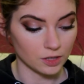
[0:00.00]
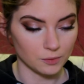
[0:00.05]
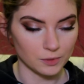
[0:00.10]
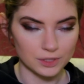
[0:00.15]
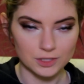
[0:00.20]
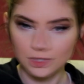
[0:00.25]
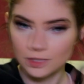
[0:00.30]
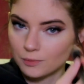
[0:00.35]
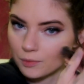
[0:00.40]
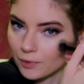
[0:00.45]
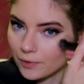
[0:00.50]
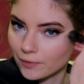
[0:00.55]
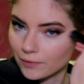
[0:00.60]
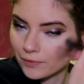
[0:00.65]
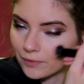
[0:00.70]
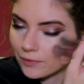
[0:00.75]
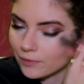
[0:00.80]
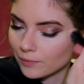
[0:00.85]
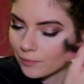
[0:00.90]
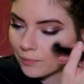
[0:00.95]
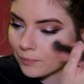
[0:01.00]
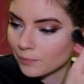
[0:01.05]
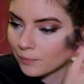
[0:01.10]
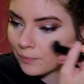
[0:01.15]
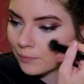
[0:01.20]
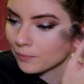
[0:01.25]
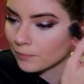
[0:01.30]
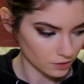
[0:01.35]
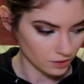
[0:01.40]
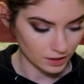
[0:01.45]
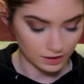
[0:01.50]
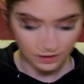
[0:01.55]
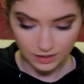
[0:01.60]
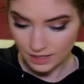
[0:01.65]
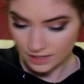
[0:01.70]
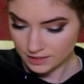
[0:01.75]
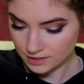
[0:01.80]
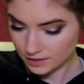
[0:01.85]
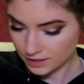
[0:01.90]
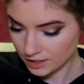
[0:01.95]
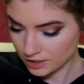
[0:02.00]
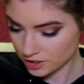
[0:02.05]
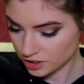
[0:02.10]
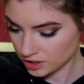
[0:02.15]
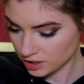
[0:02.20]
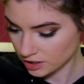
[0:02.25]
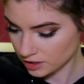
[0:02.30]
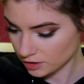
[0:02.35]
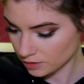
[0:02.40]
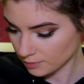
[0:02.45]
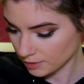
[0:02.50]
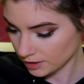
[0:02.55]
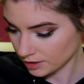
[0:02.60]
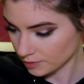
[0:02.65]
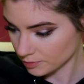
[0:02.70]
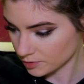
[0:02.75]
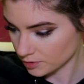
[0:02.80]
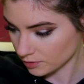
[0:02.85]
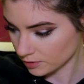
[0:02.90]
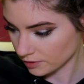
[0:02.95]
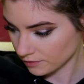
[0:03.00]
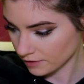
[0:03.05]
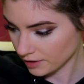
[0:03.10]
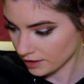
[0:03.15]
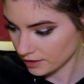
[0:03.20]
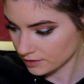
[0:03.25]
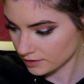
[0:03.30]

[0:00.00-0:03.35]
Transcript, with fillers: and on my cheekbones. Okay, lastly, I just need to do my lips really